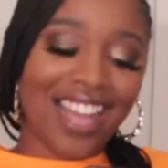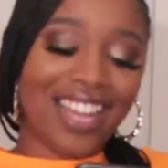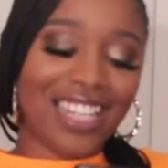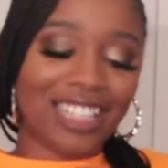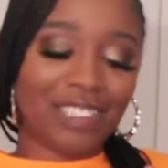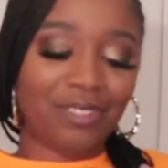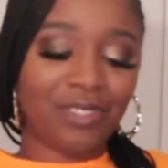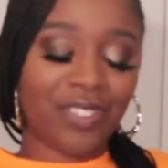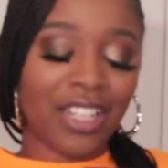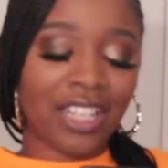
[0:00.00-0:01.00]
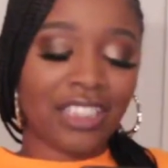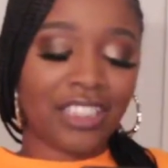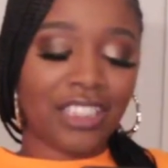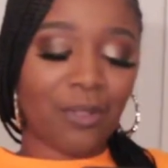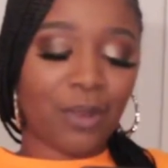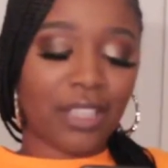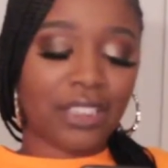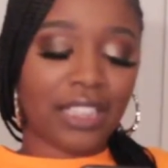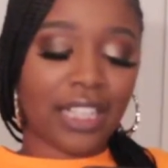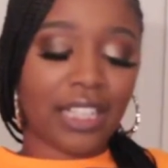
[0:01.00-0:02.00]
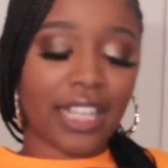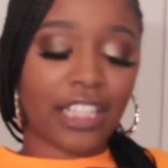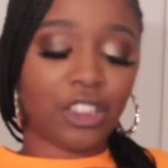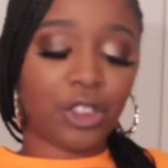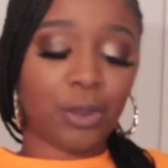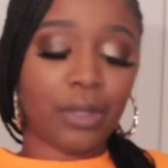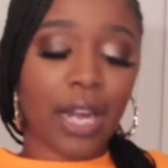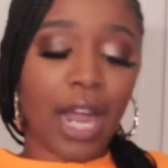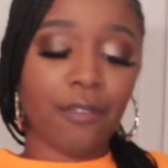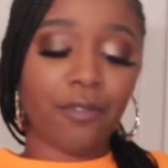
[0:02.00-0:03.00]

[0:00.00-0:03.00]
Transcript: um, someone said they assume that I'm